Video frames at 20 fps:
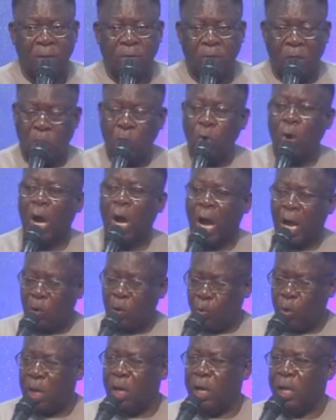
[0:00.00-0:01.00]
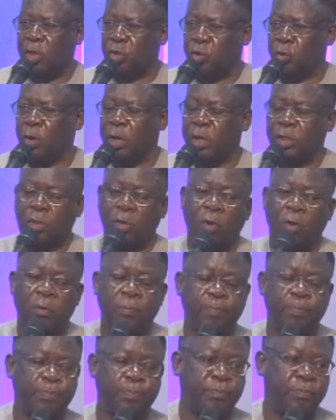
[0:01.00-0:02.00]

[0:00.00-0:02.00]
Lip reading: that you are unwilling to let go.